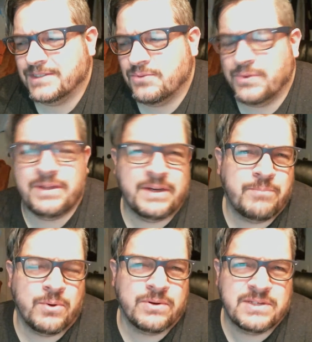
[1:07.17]
really, it
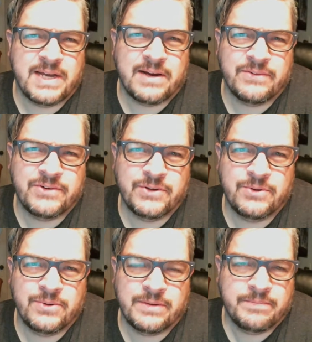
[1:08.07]
boils down
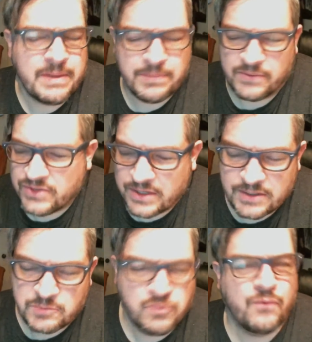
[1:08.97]
to, and people have said
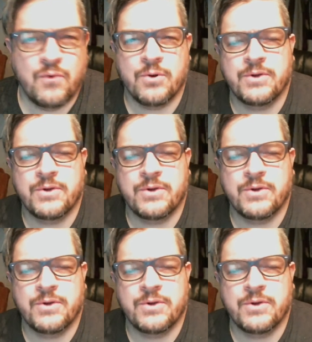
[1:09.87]
this before,